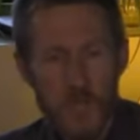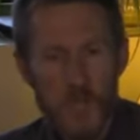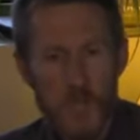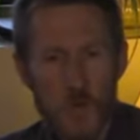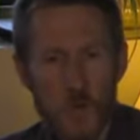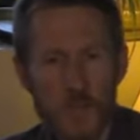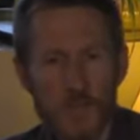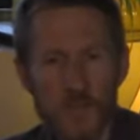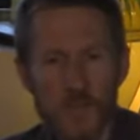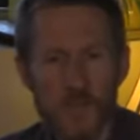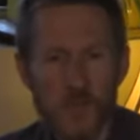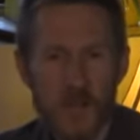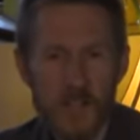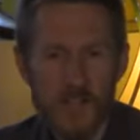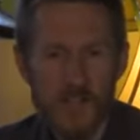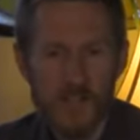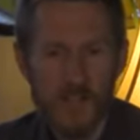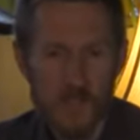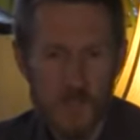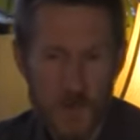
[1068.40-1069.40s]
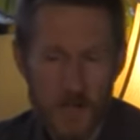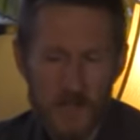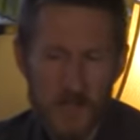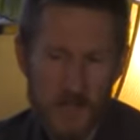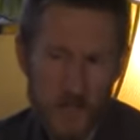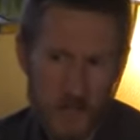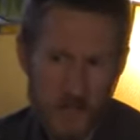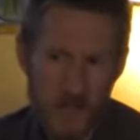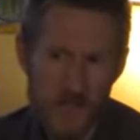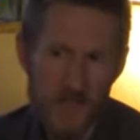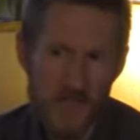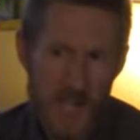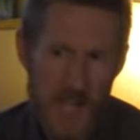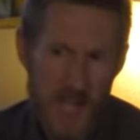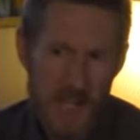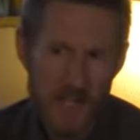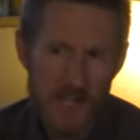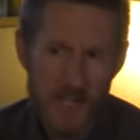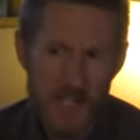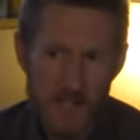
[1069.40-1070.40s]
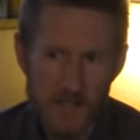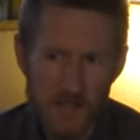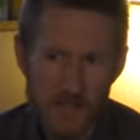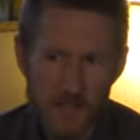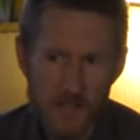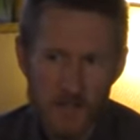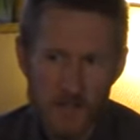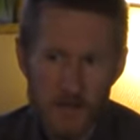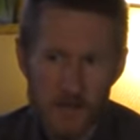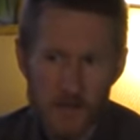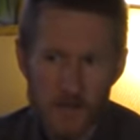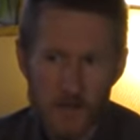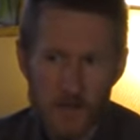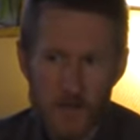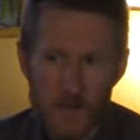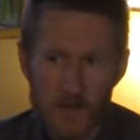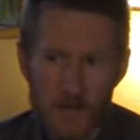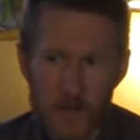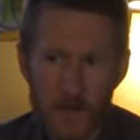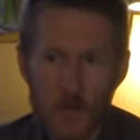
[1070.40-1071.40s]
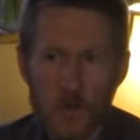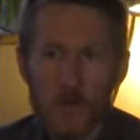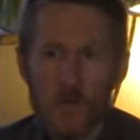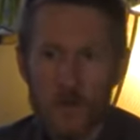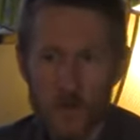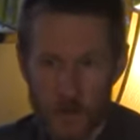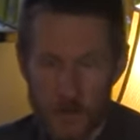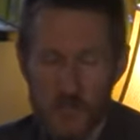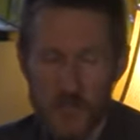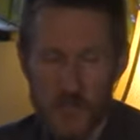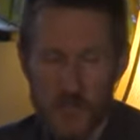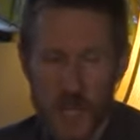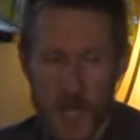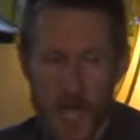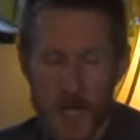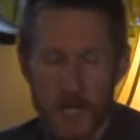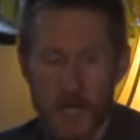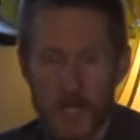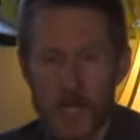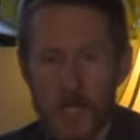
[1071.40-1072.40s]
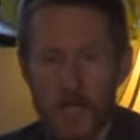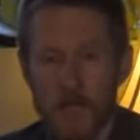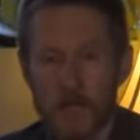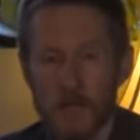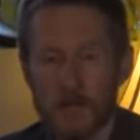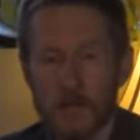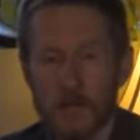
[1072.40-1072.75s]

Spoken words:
You know what the greatest threat to Christianity is? Christianity.